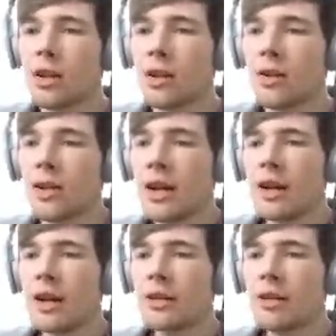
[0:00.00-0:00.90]
So
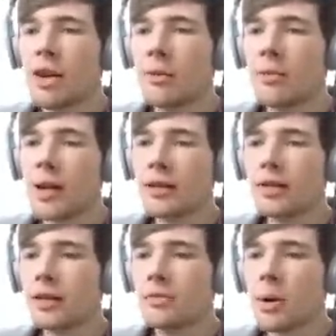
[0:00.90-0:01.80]
let's go and
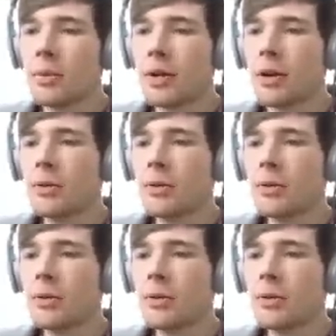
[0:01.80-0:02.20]
place this properly.